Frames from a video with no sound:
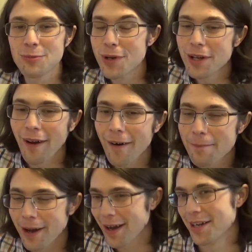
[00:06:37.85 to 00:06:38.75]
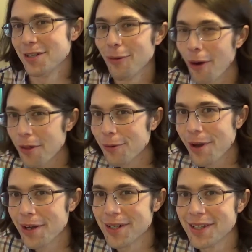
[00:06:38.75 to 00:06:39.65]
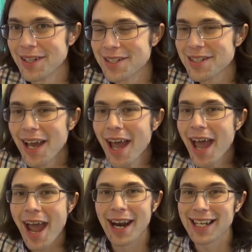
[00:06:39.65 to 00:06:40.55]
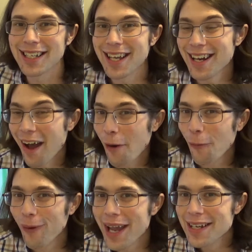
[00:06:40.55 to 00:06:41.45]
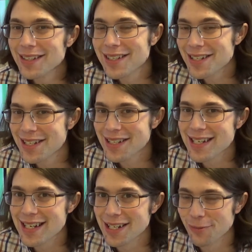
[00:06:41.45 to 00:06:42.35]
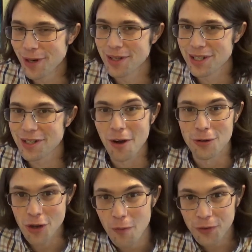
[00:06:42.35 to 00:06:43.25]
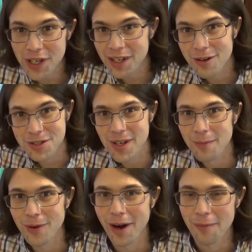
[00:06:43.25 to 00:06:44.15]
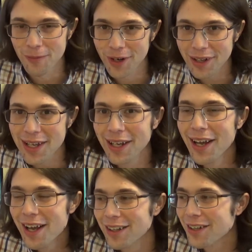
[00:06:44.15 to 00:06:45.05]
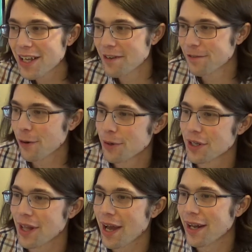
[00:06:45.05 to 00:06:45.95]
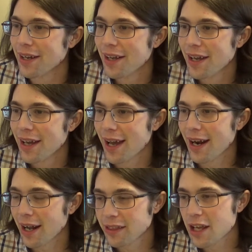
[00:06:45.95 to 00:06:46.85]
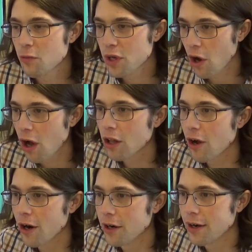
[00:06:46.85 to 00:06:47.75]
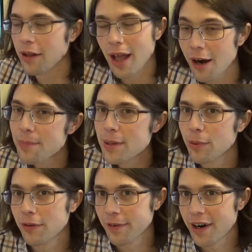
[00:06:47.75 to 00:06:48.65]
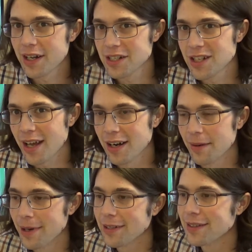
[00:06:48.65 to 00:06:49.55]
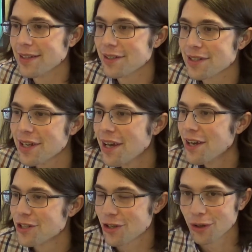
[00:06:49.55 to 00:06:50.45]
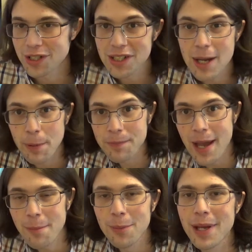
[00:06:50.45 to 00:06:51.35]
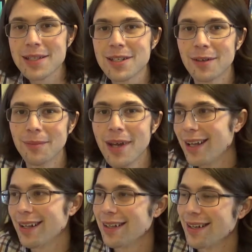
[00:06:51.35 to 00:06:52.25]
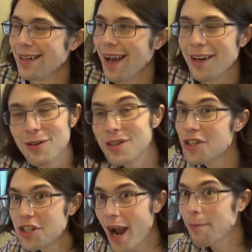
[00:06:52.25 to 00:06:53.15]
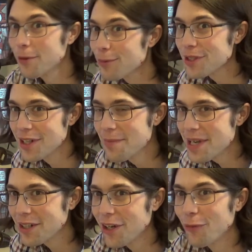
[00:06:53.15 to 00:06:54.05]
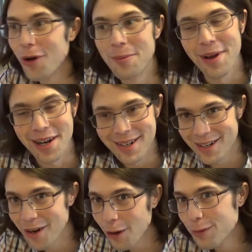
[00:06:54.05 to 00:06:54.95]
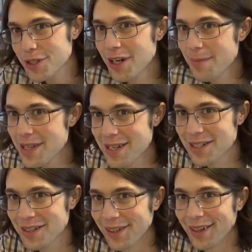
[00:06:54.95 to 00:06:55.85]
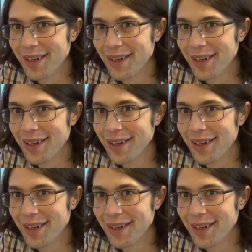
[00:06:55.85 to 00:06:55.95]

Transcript: We are behind you all the way on this, and I cannot wait to see where this goes. Hopefully it goes somewhere. I'm really looking forward to that, and I think we all are, and a lot of people are very excited about this. So let's keep up that momentum. And I knew this chapter was going to be a good one, but I didn't know it was going to be this good.